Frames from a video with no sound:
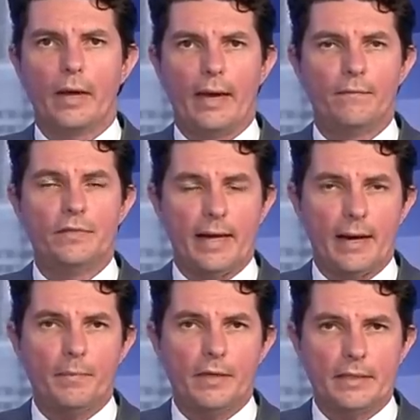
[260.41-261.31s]
have set
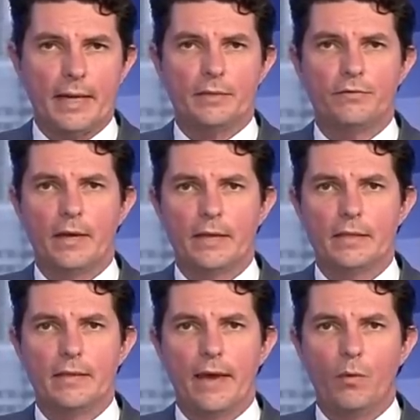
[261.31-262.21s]
up their tax affairs
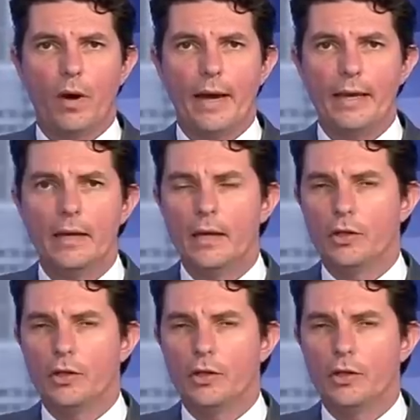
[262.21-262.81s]
in that way,